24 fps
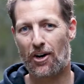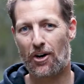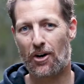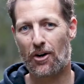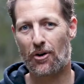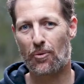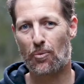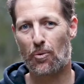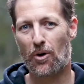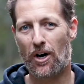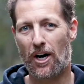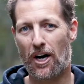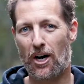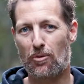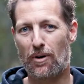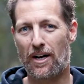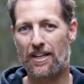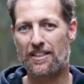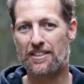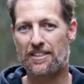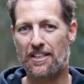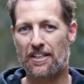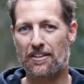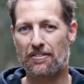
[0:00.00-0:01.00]
on Wire
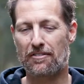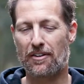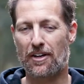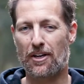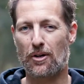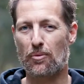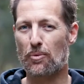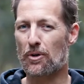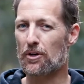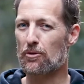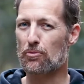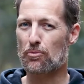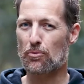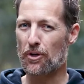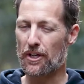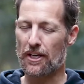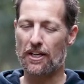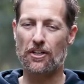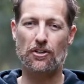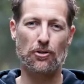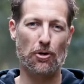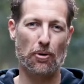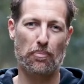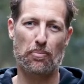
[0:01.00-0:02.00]
Run TV. We
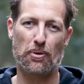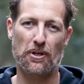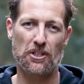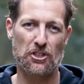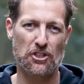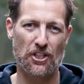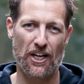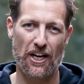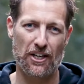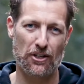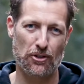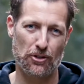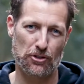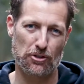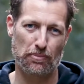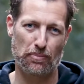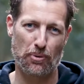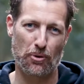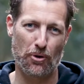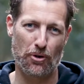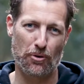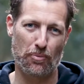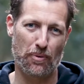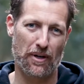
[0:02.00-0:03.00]
really do appreciate your
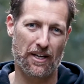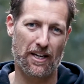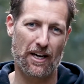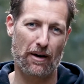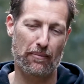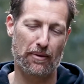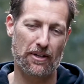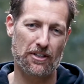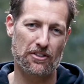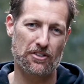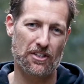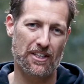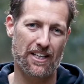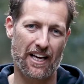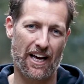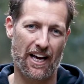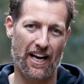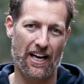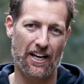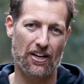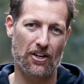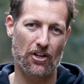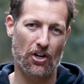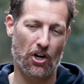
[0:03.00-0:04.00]
support. We're coming to the
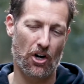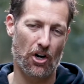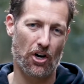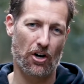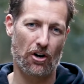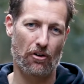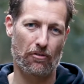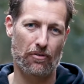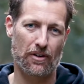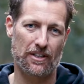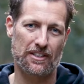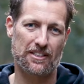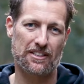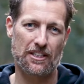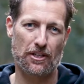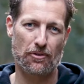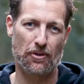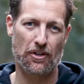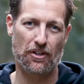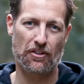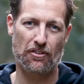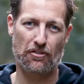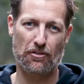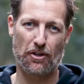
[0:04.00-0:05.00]
end of
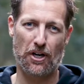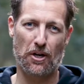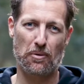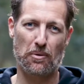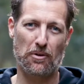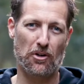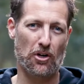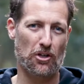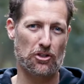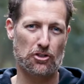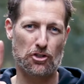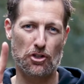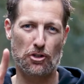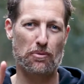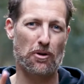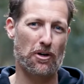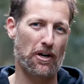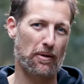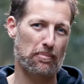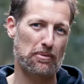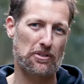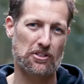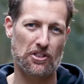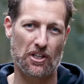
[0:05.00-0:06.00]
Series 3. We've got 2 more
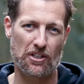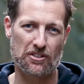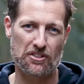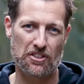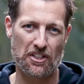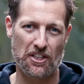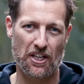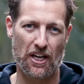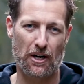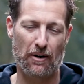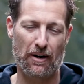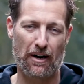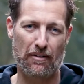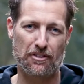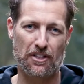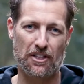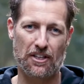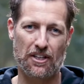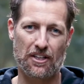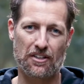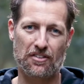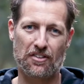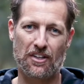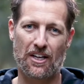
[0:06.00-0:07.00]
episodes to go after
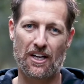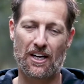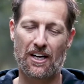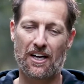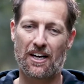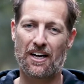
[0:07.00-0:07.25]
this.